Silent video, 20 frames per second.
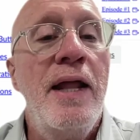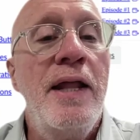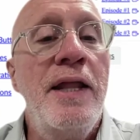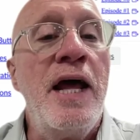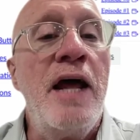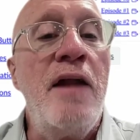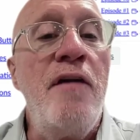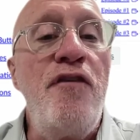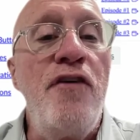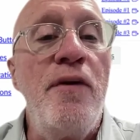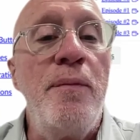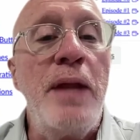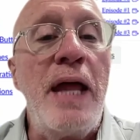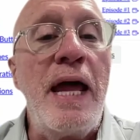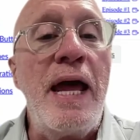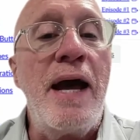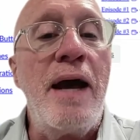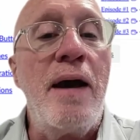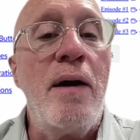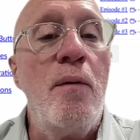Then from
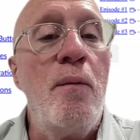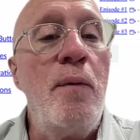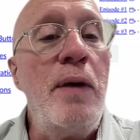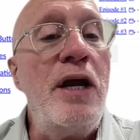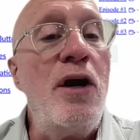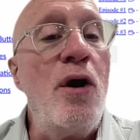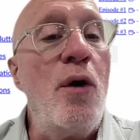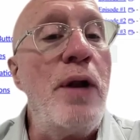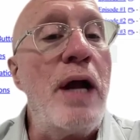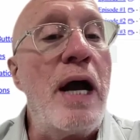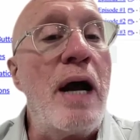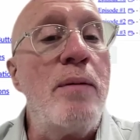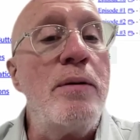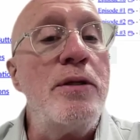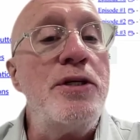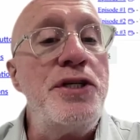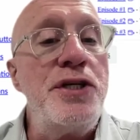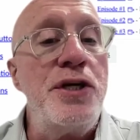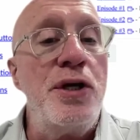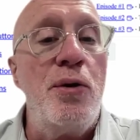that, we go
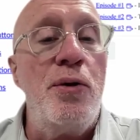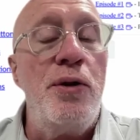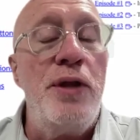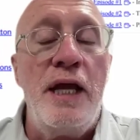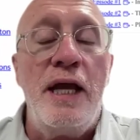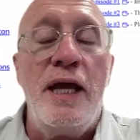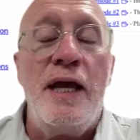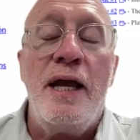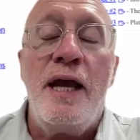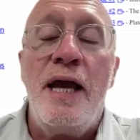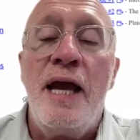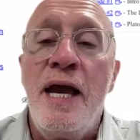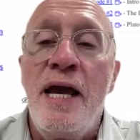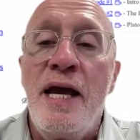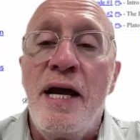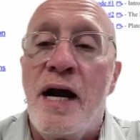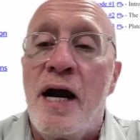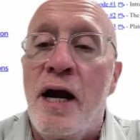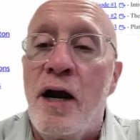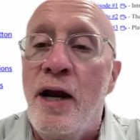down to
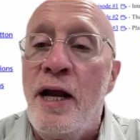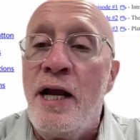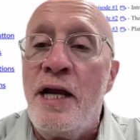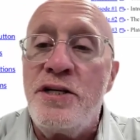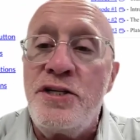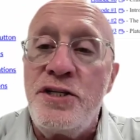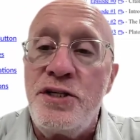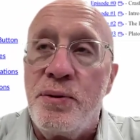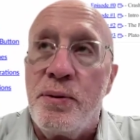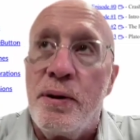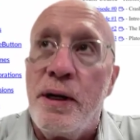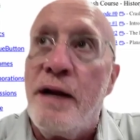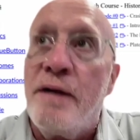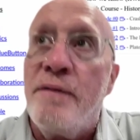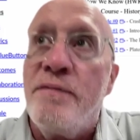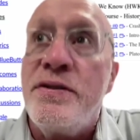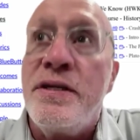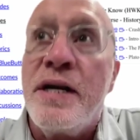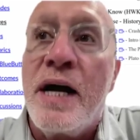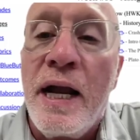our history
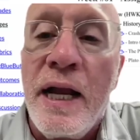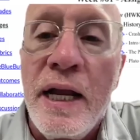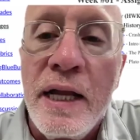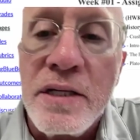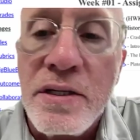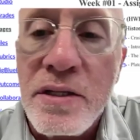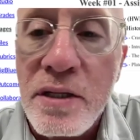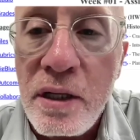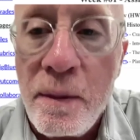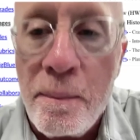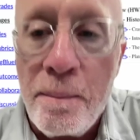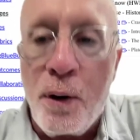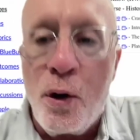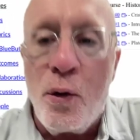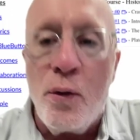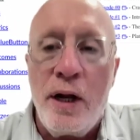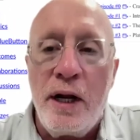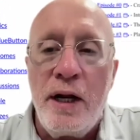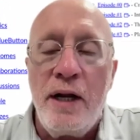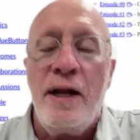of science
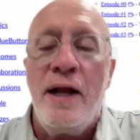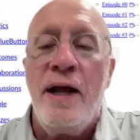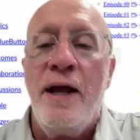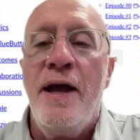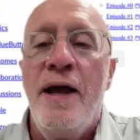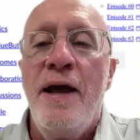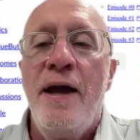component.